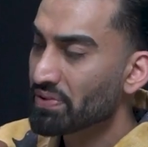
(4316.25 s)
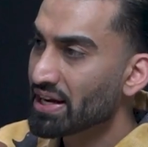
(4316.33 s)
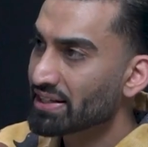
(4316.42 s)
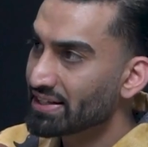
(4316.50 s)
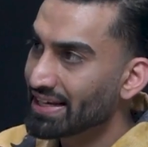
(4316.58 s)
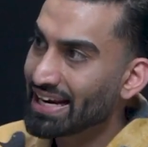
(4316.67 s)
And
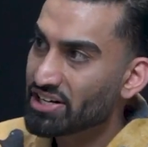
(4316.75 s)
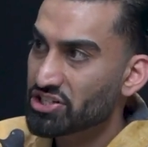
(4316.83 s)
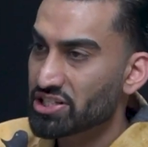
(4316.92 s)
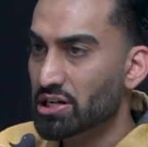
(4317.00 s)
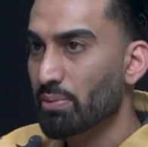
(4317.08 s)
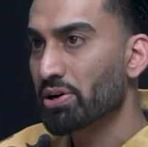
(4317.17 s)
then the
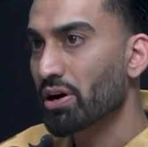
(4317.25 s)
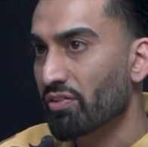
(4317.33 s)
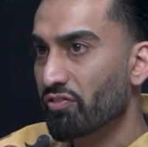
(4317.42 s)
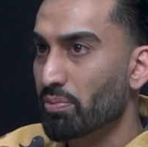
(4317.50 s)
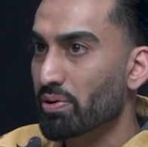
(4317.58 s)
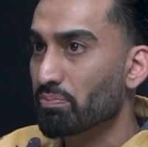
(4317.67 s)
agency's coming on
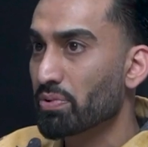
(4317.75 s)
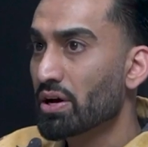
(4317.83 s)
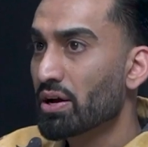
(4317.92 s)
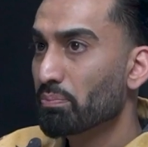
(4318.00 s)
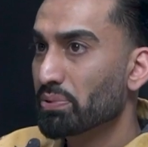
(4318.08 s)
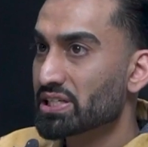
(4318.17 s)
from a
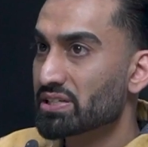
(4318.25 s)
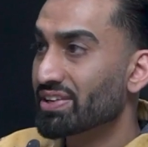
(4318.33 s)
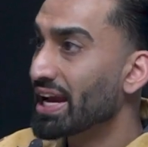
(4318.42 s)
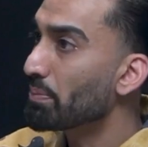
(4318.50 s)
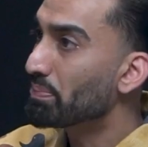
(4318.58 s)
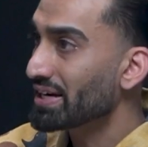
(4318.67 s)
place of
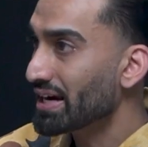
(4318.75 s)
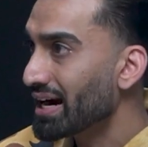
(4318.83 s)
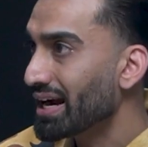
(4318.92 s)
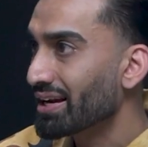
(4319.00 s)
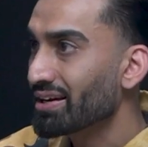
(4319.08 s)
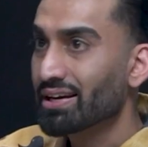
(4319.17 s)

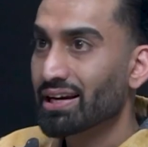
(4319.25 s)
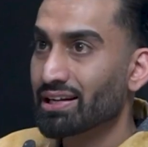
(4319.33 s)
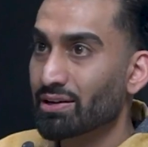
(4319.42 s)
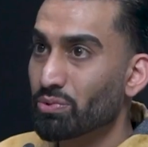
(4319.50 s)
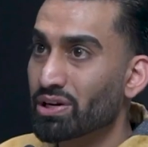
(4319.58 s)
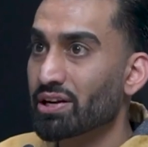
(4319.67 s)
KPI and
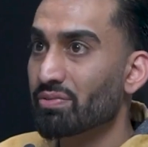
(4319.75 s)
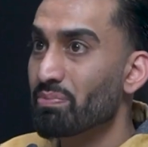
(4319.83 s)
like what kind of